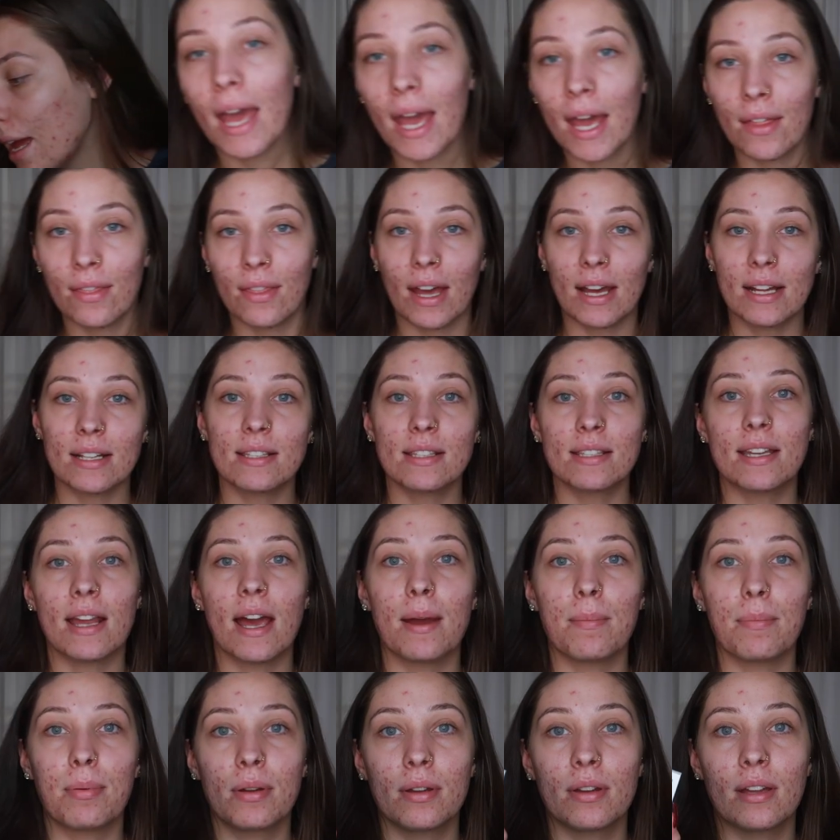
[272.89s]
And that
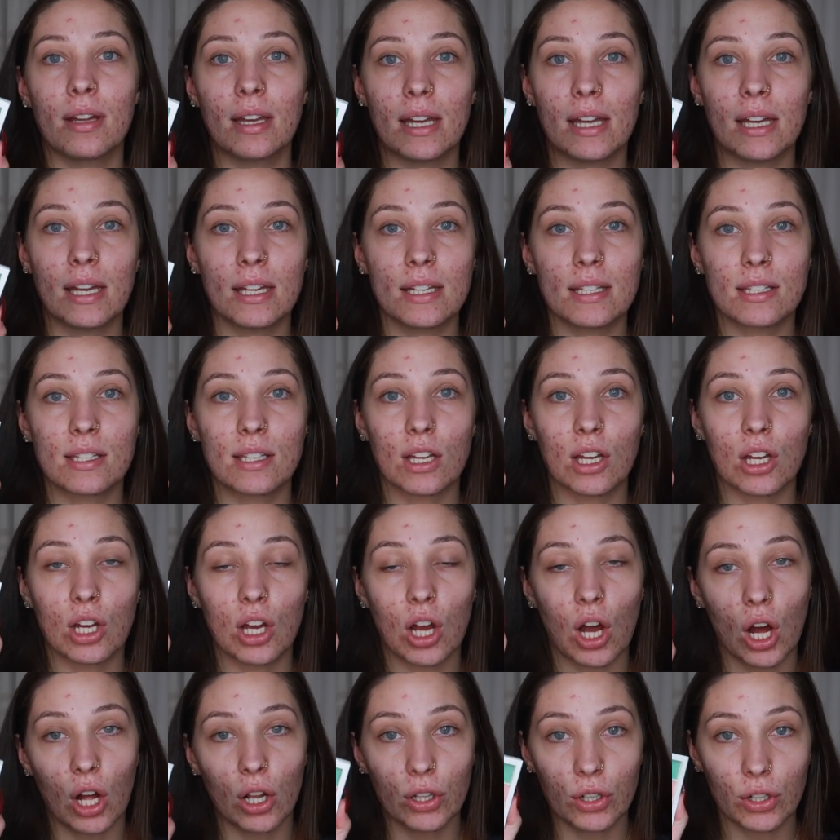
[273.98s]
step is
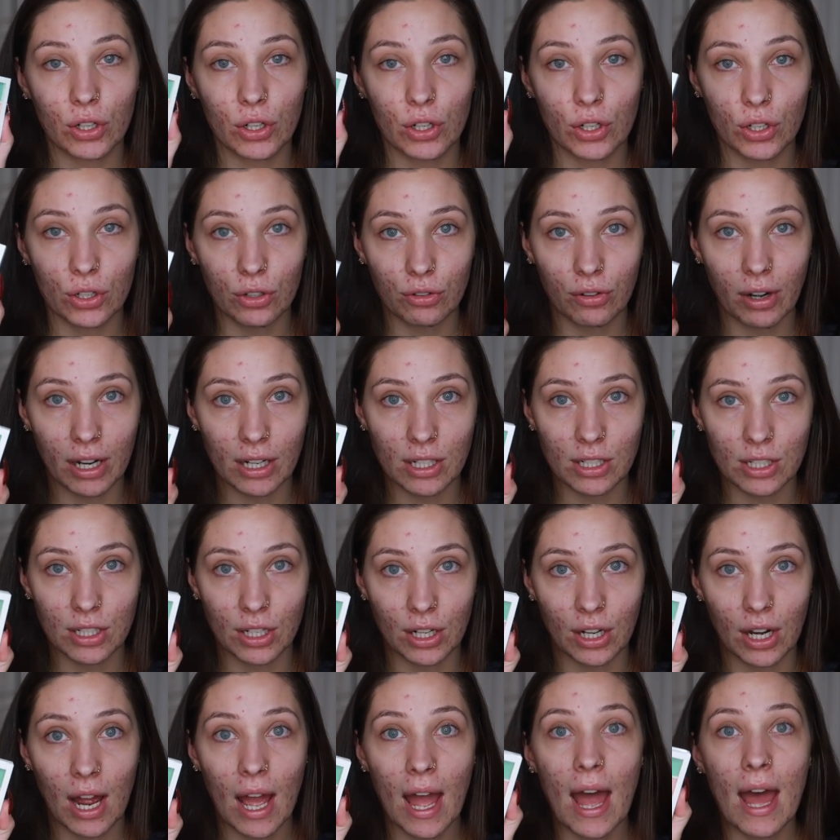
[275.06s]
color
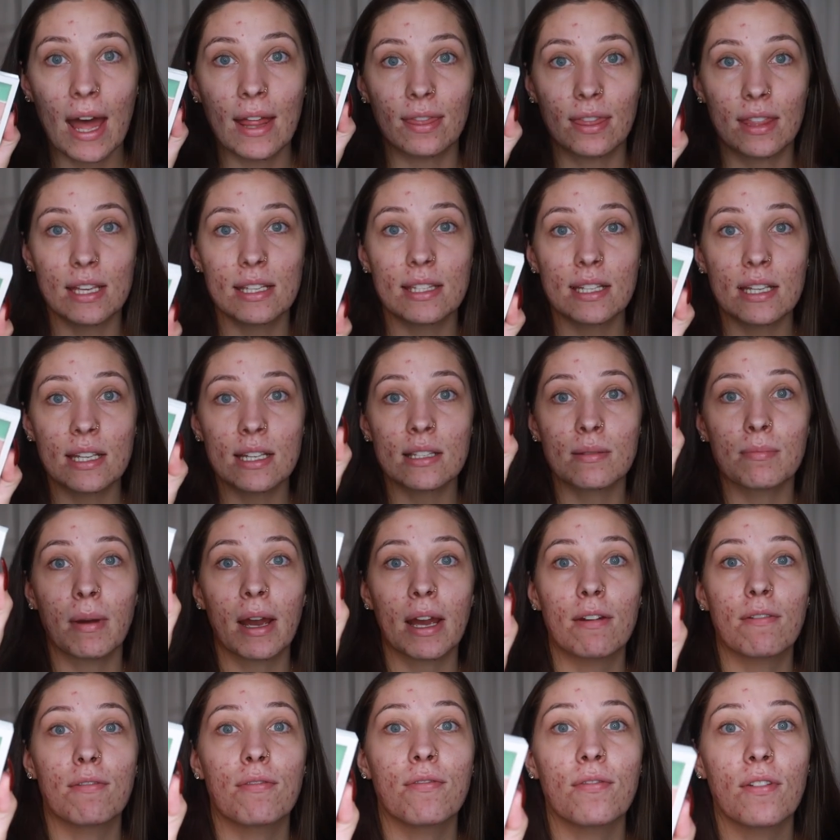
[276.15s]
corrector. This is
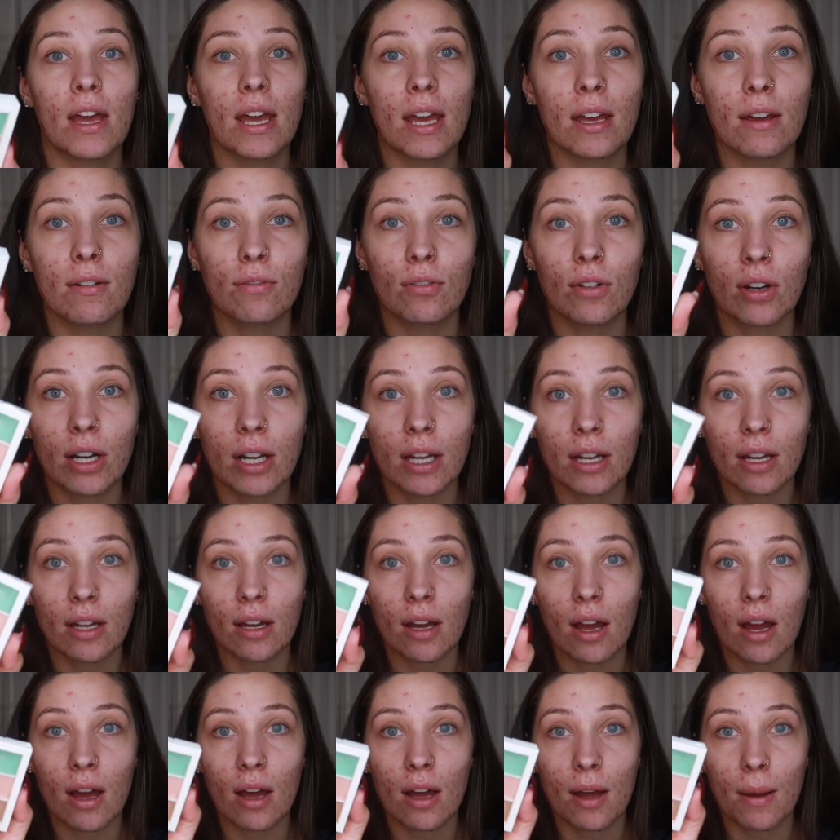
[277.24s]
my favorite
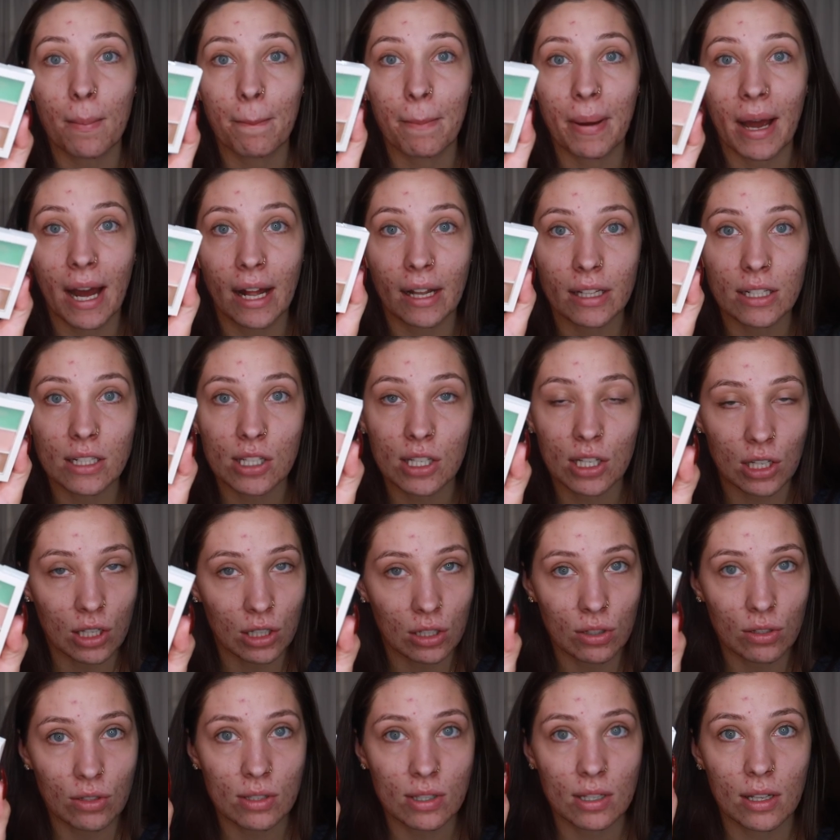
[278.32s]
um, palette to
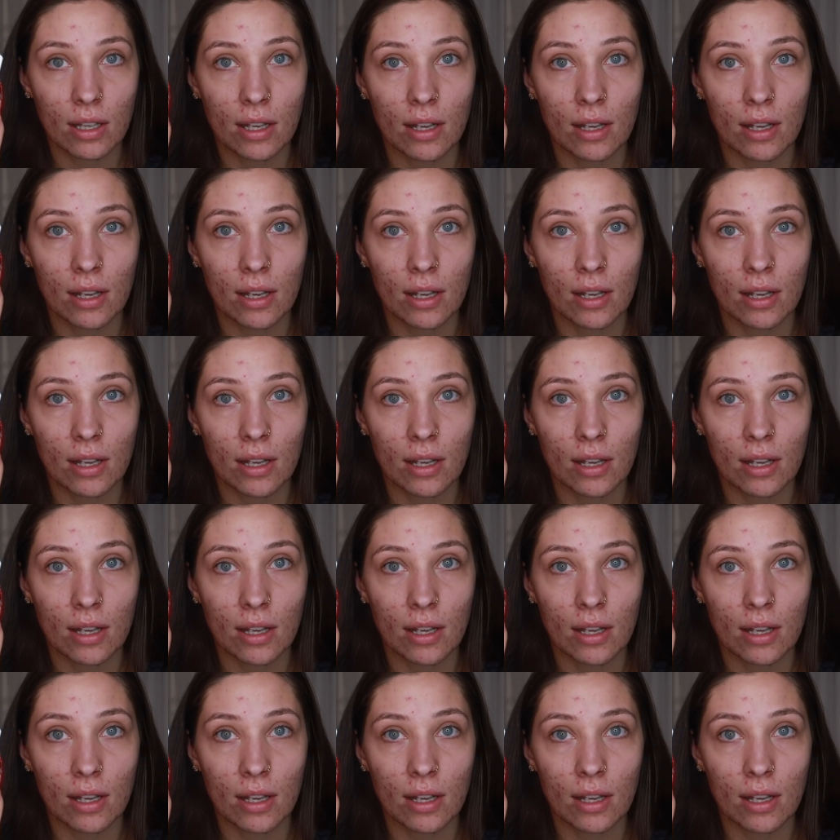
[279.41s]
use.